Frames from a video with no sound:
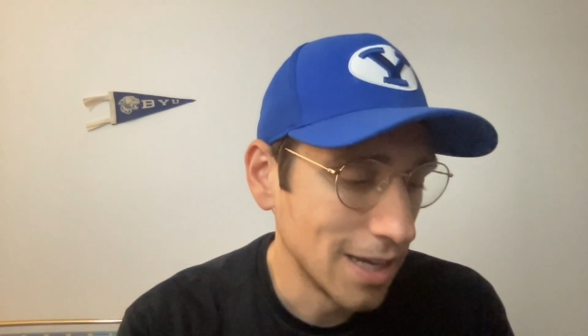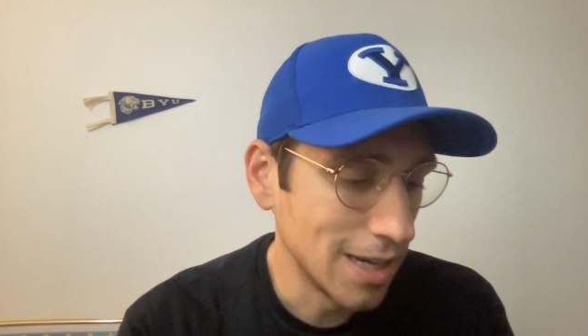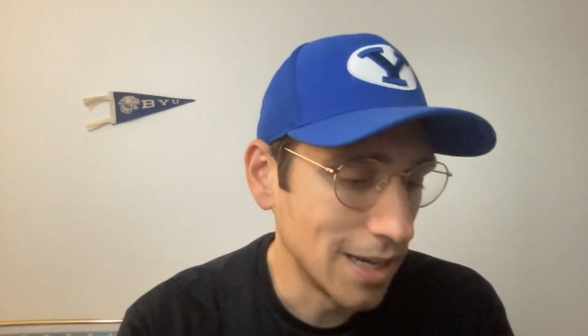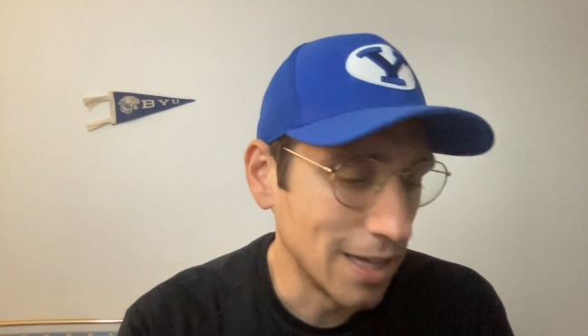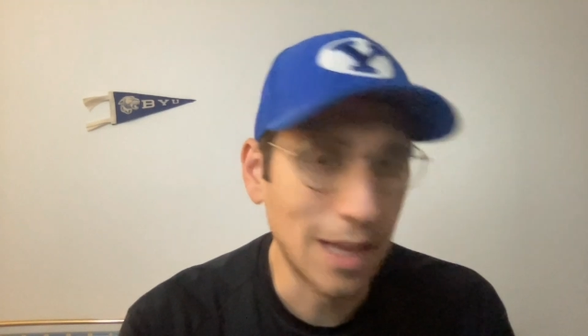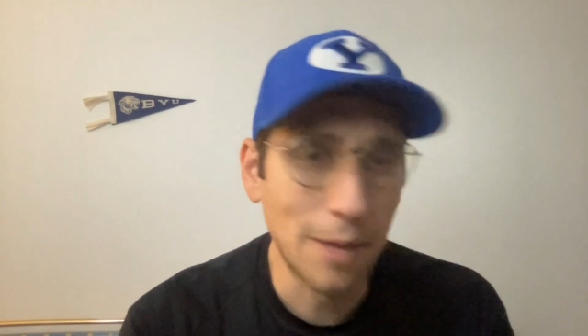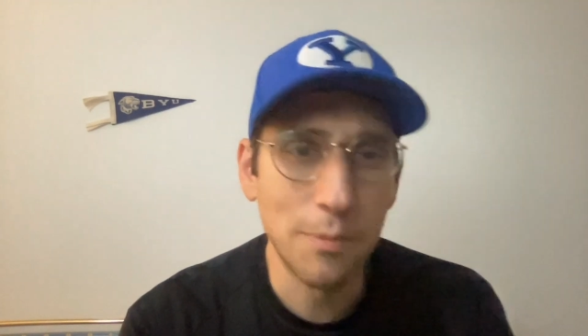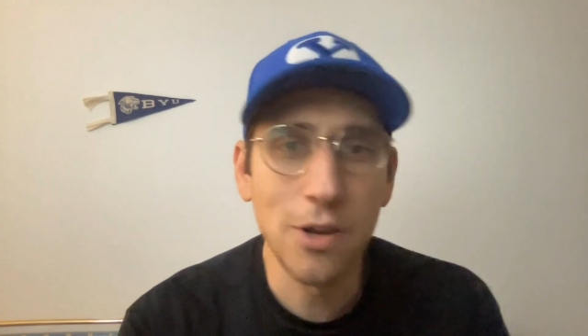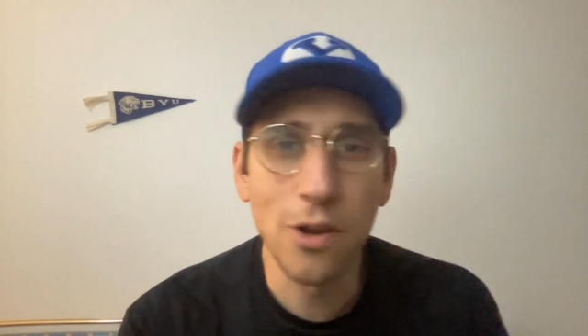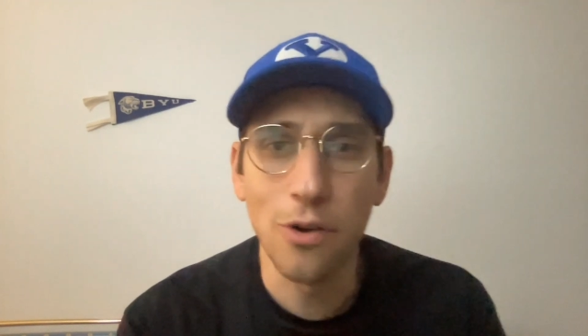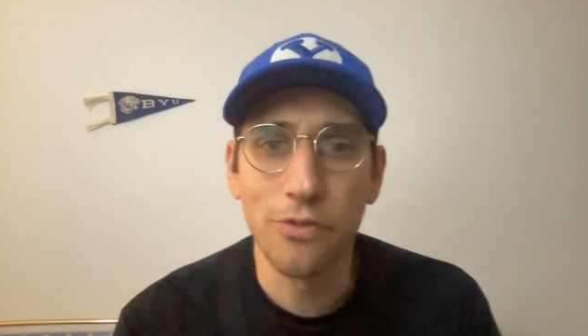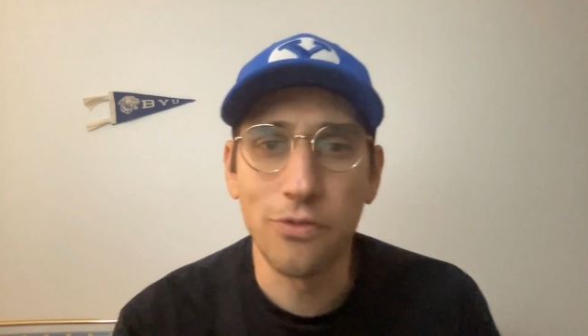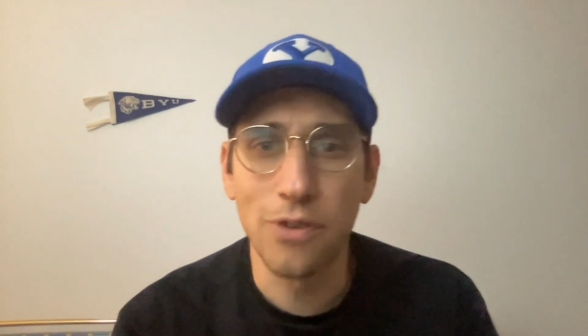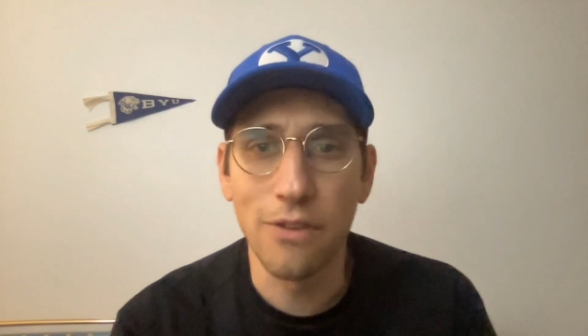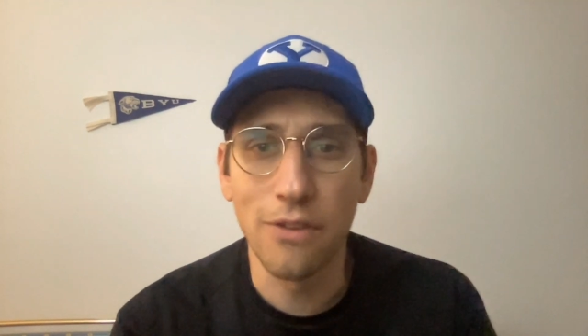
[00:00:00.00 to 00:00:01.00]
Let me
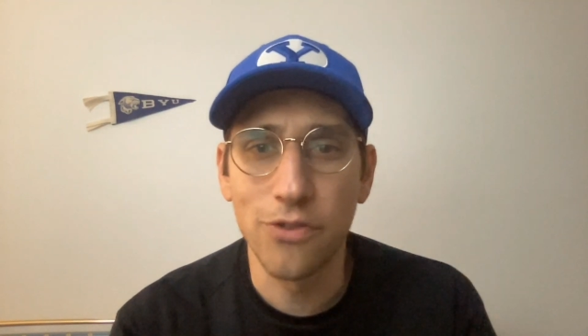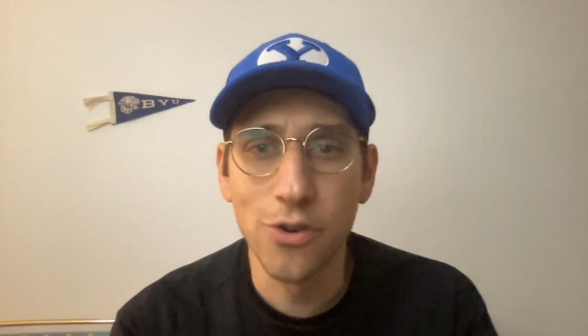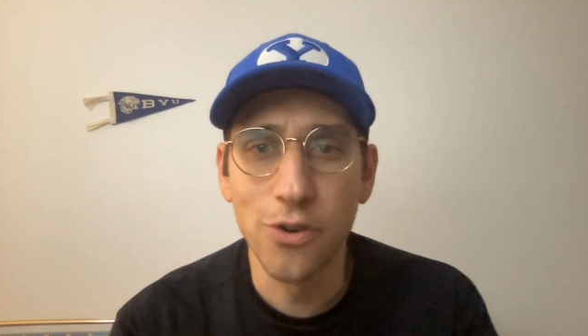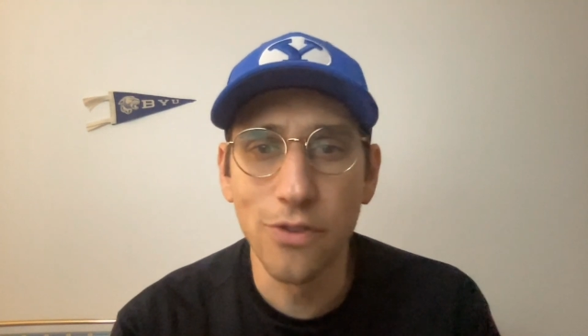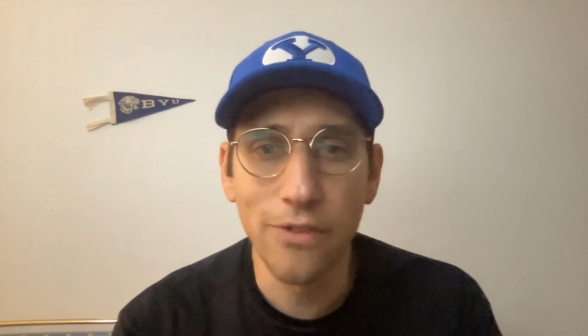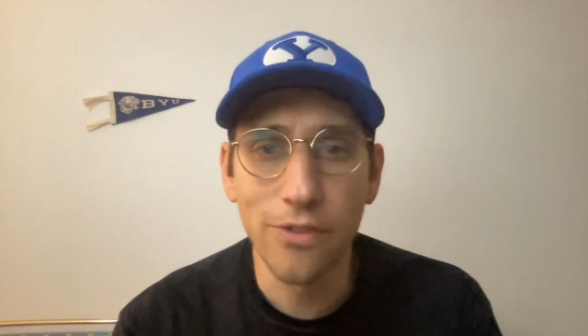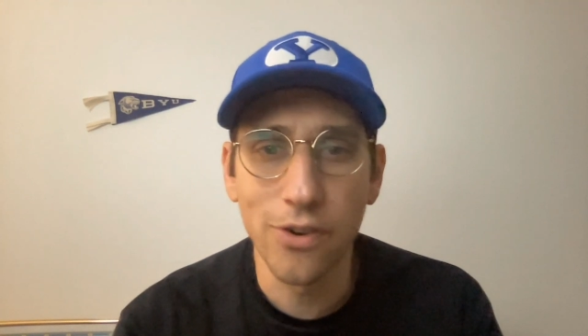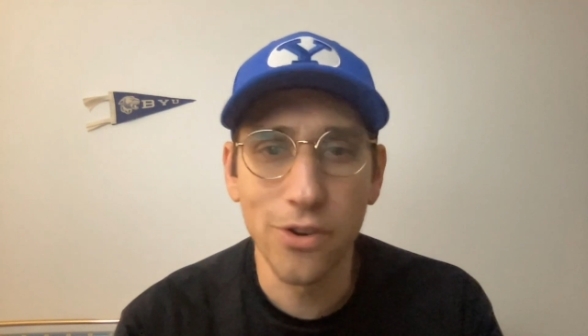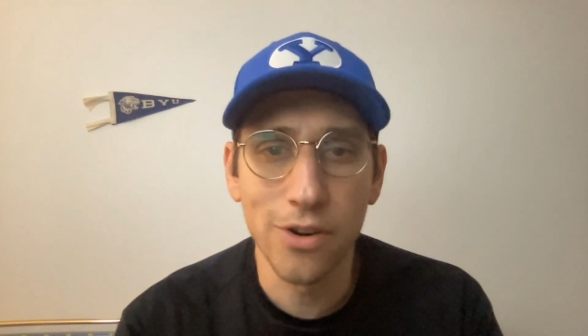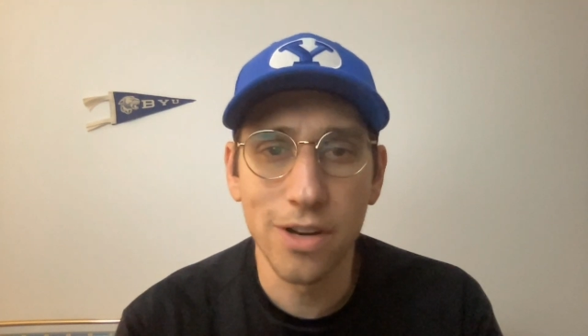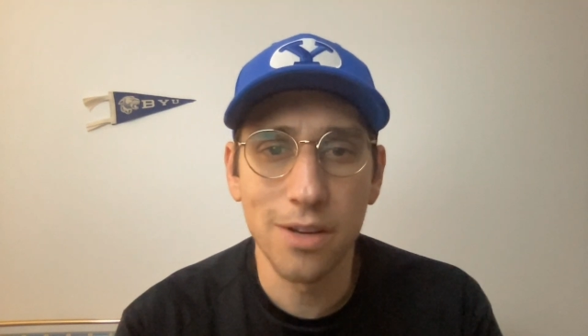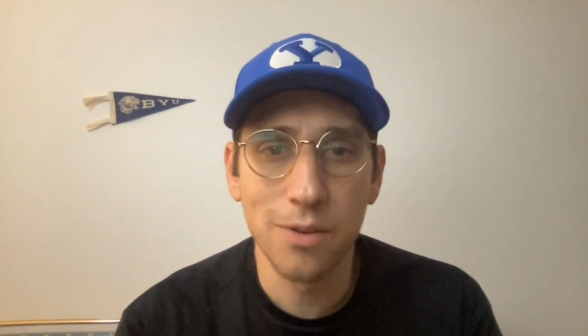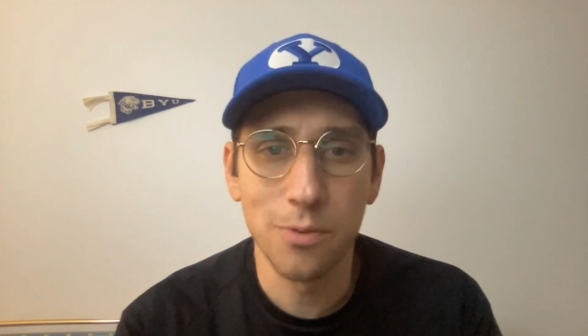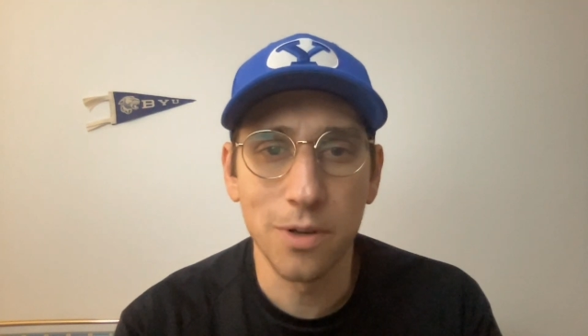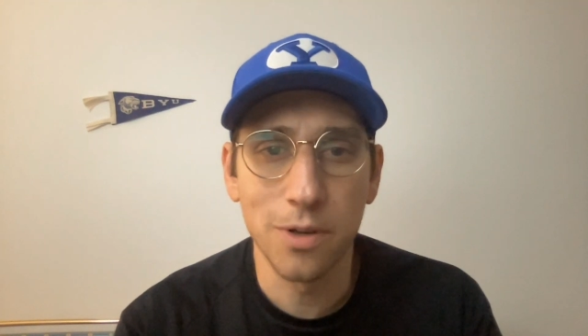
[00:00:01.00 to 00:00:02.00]
know if you've ever heard
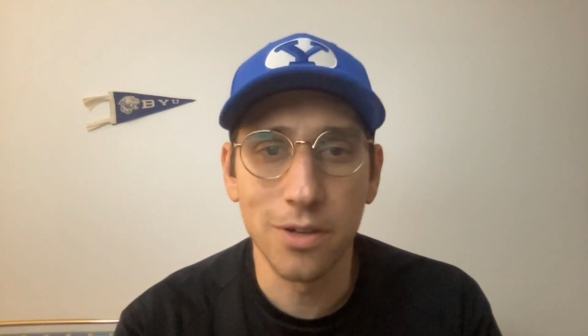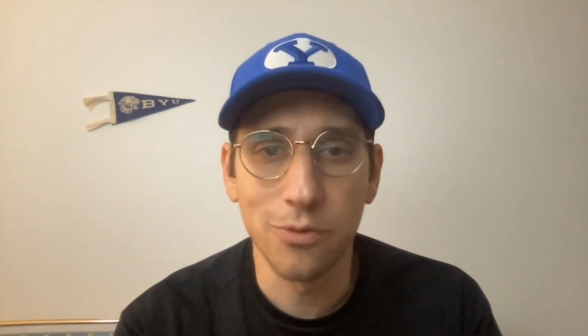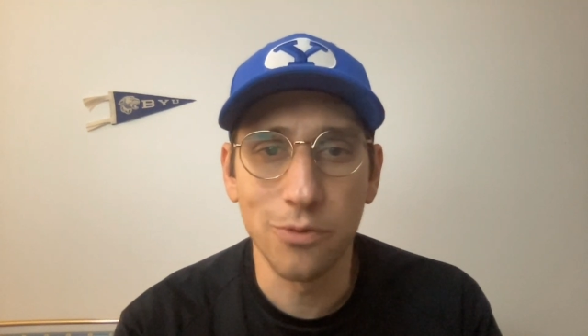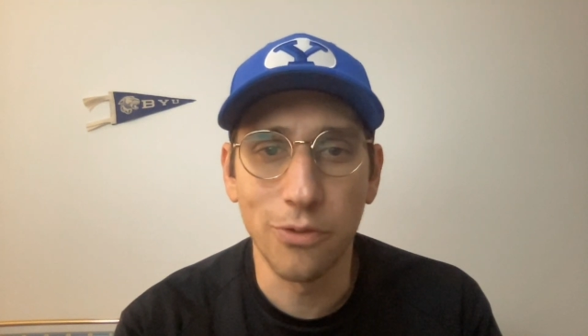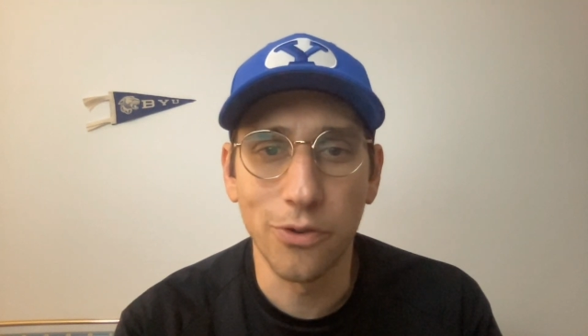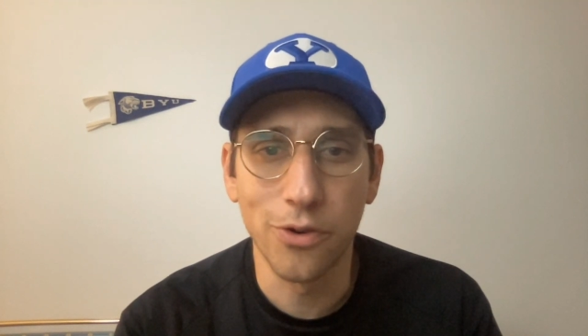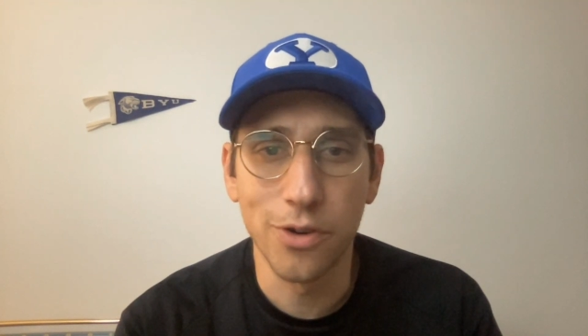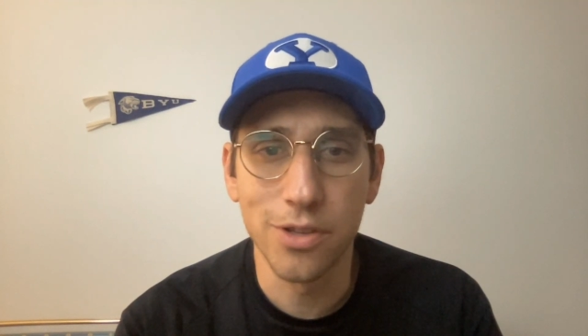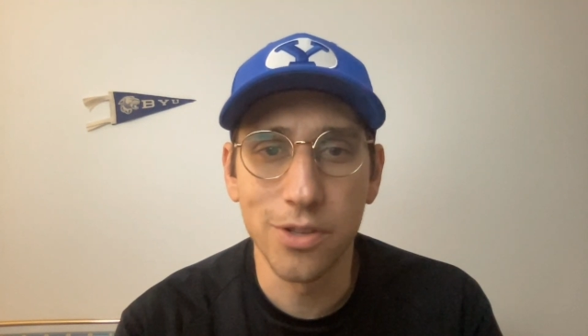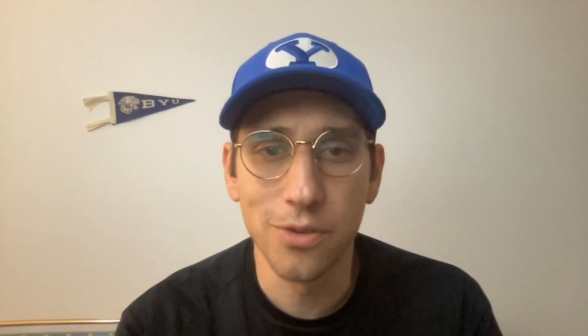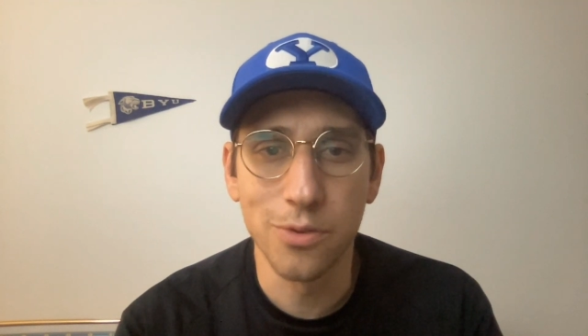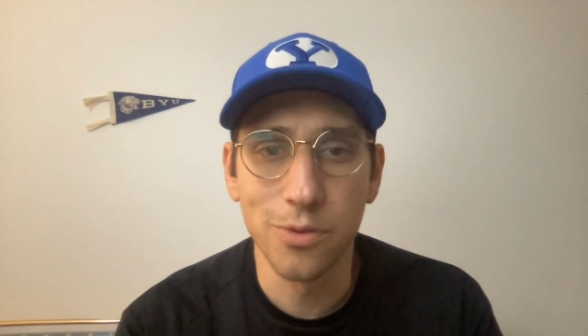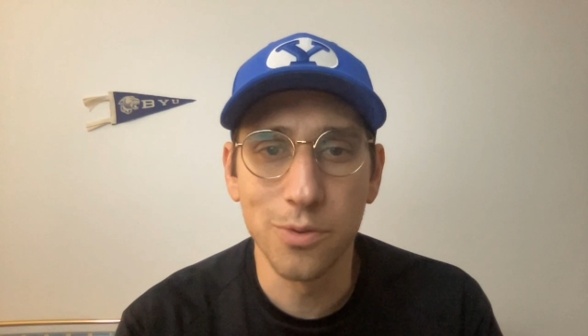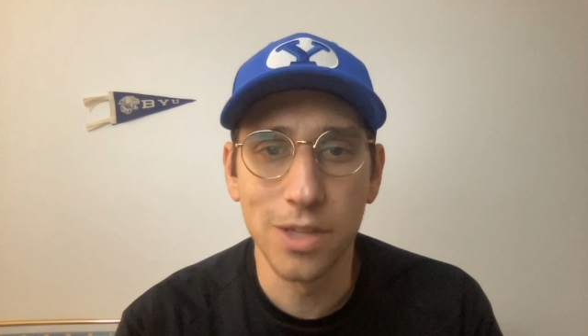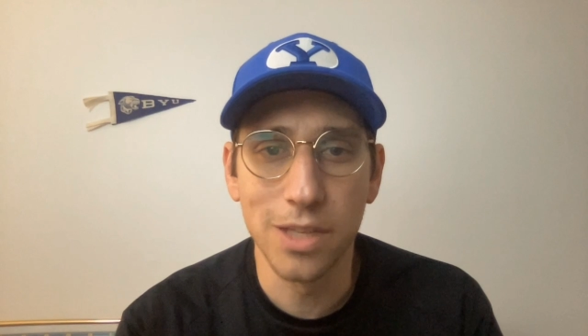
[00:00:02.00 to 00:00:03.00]
anyone refer
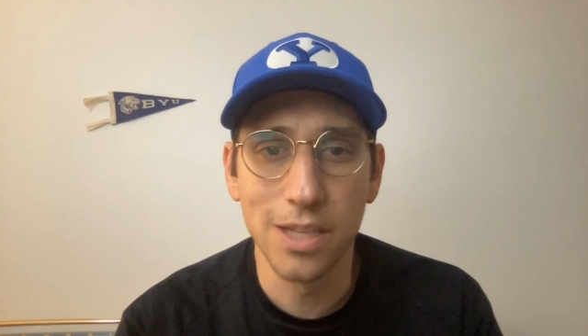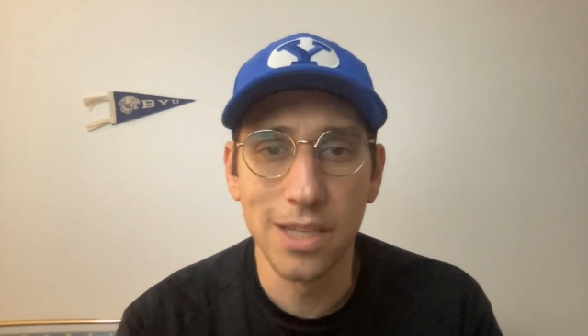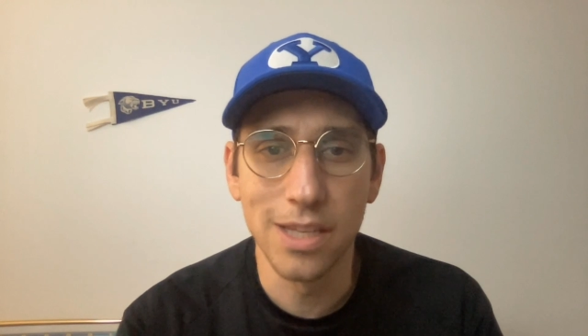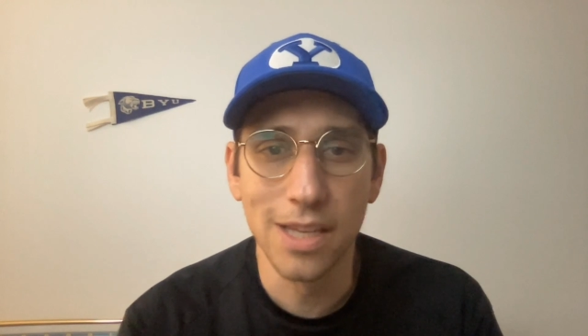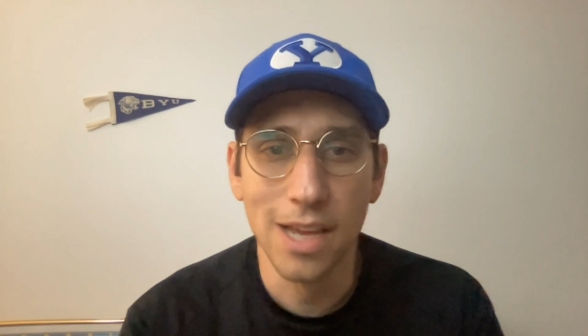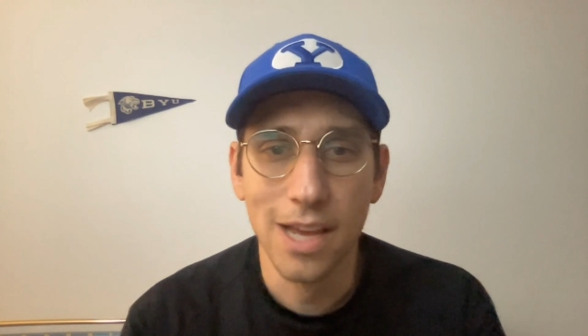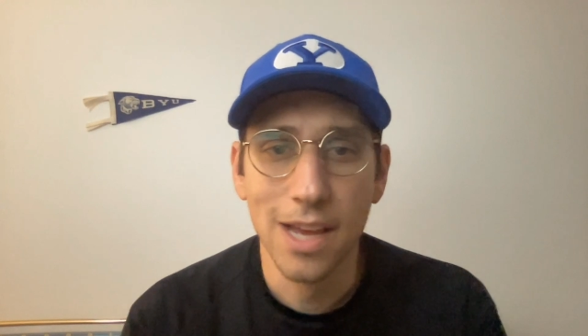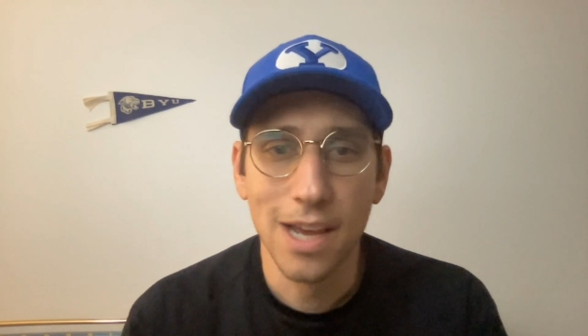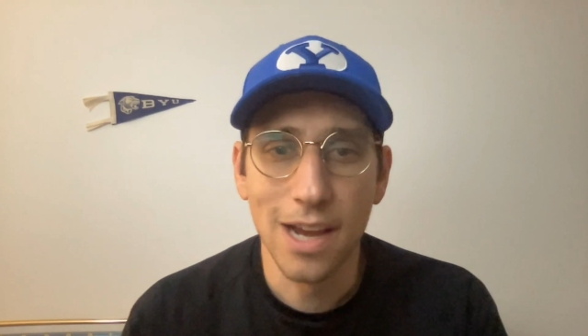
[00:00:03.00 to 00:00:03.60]
to the